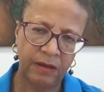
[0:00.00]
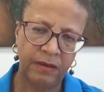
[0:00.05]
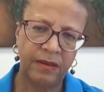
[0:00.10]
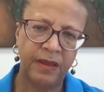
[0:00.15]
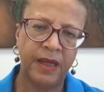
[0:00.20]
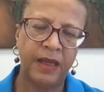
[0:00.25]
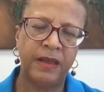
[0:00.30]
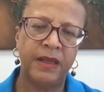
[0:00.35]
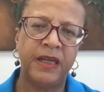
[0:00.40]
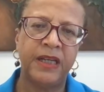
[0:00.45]

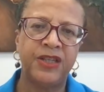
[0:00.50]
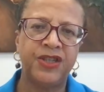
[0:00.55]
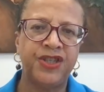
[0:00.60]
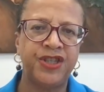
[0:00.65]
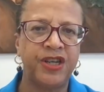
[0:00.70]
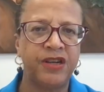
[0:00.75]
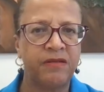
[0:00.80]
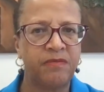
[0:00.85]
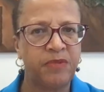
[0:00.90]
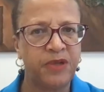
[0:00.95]
then it's
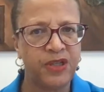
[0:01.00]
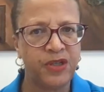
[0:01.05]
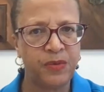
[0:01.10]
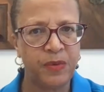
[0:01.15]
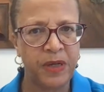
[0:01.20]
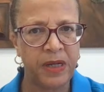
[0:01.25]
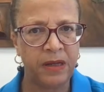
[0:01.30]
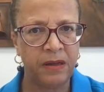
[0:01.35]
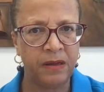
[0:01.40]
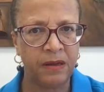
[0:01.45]
shared
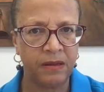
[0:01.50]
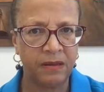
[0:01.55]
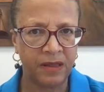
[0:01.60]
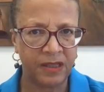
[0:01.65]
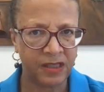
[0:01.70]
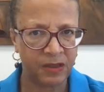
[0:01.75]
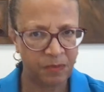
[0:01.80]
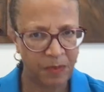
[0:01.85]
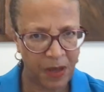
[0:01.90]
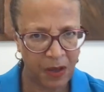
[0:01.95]
between the
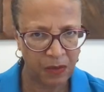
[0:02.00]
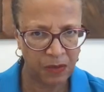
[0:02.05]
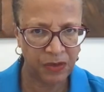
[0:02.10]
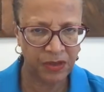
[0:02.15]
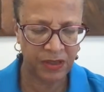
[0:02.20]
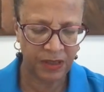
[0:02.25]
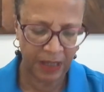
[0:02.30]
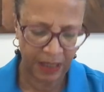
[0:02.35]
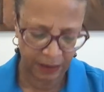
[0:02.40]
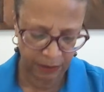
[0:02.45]

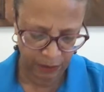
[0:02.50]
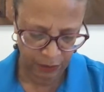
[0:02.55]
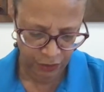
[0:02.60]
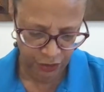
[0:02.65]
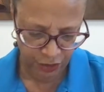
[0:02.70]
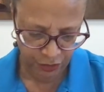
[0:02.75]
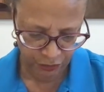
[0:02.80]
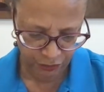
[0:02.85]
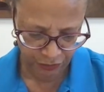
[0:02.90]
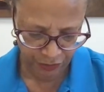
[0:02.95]
spouse and the
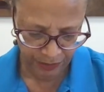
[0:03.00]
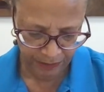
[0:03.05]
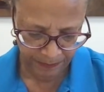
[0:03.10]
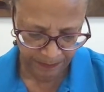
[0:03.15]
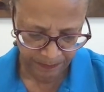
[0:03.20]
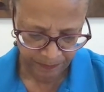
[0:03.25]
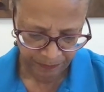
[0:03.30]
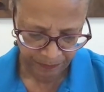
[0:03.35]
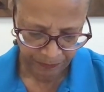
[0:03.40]
children.